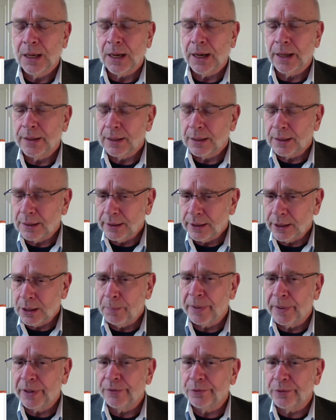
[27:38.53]
I think a little
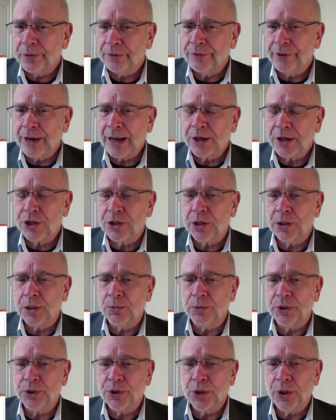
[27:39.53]
bit of
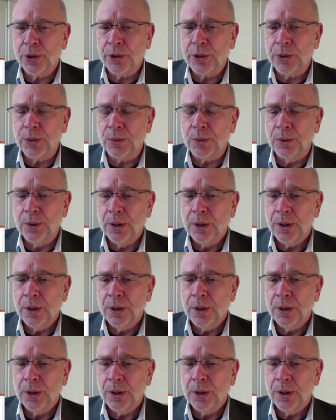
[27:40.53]
reflection will show you